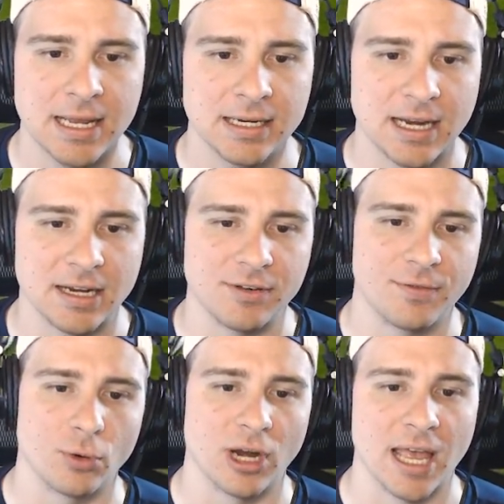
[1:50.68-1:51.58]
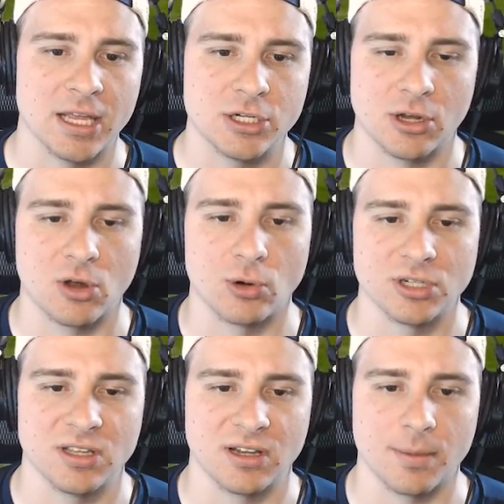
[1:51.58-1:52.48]
94 edge according
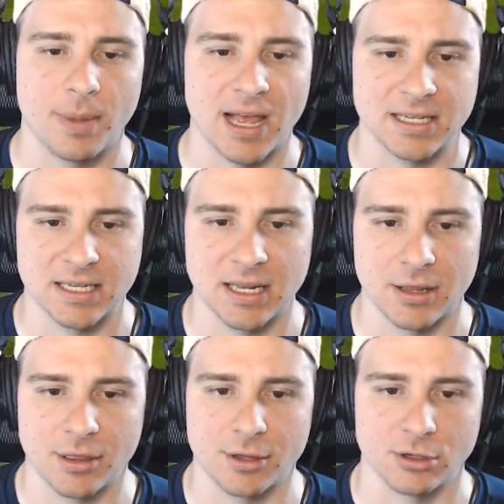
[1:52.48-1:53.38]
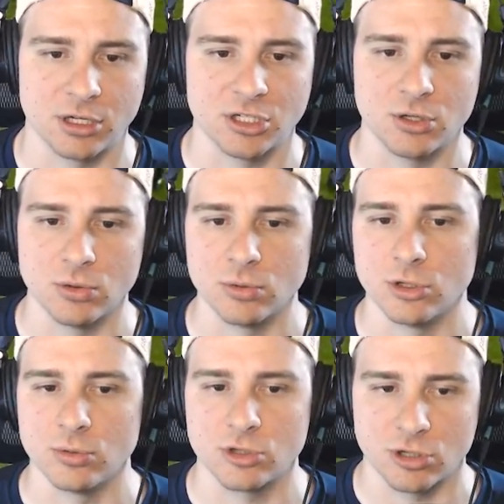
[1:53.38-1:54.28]
to the composite, and 32
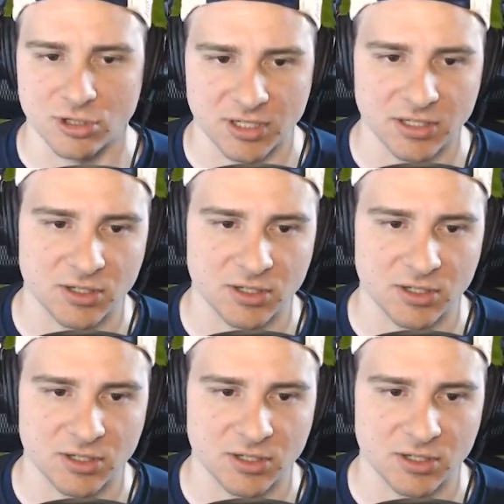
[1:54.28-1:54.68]
New Jersey.